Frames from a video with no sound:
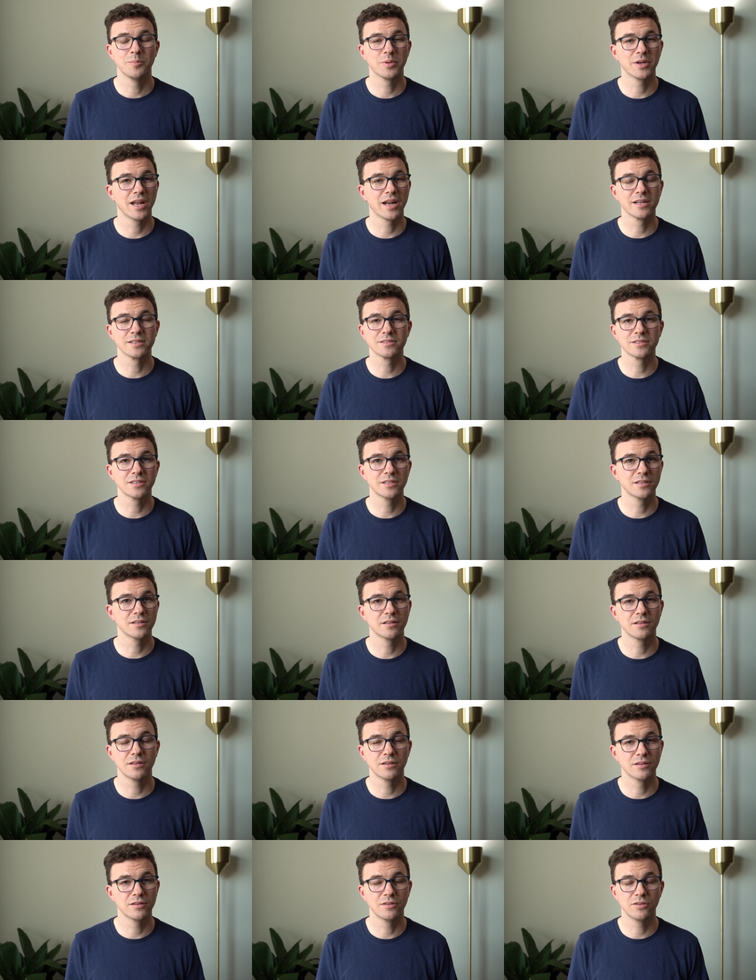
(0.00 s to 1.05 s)
but
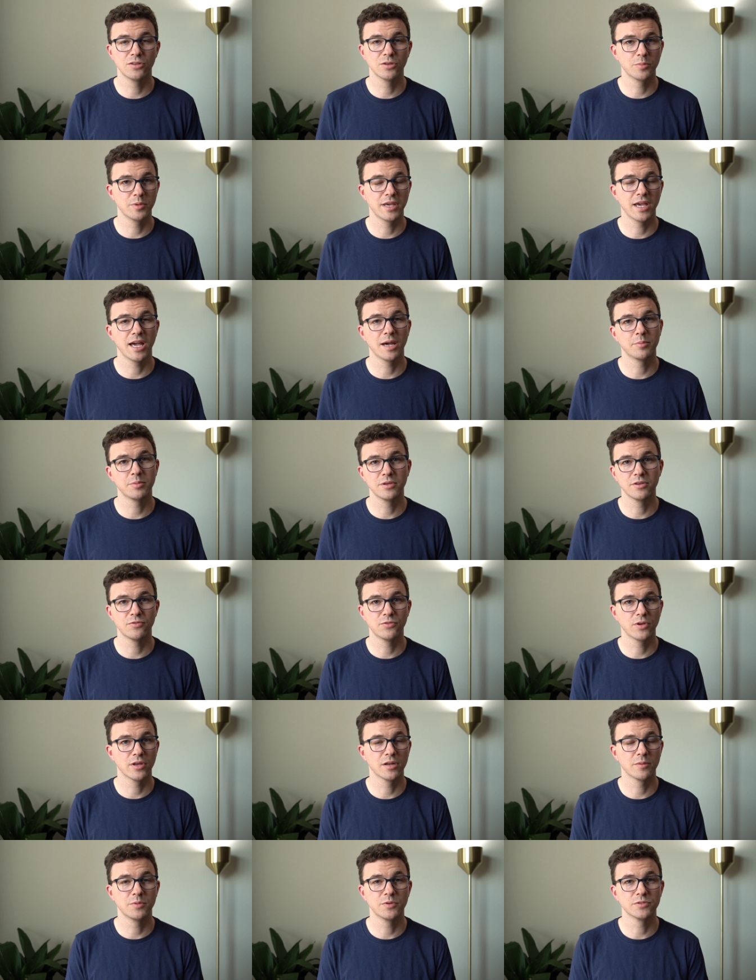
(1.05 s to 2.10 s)
honestly, you'll be happy if
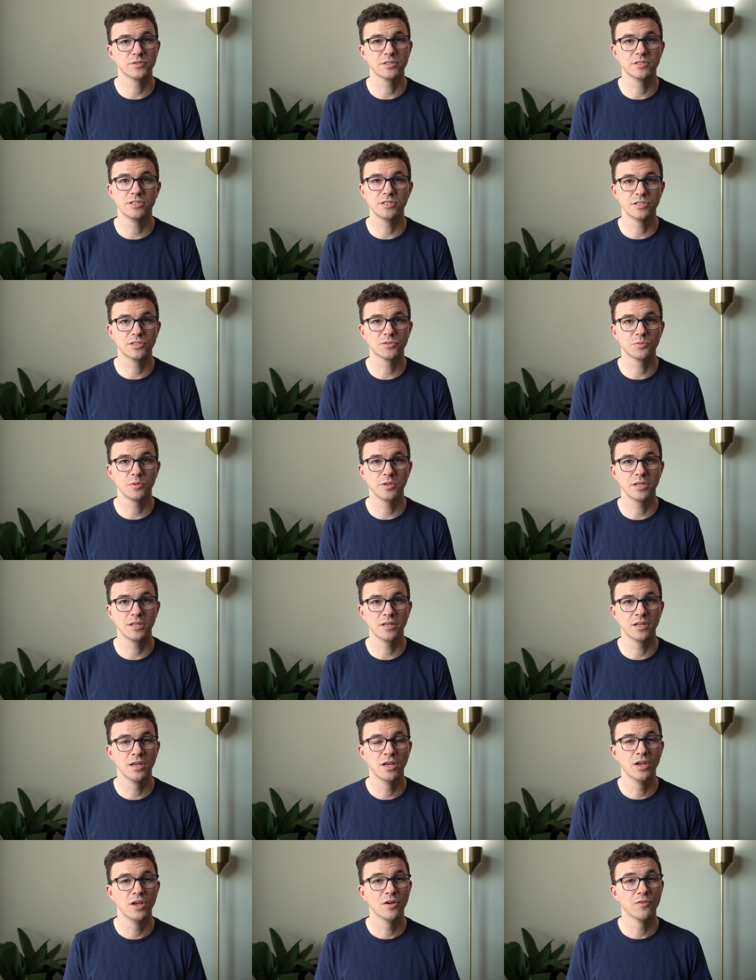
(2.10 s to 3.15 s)
you end up using G Suite.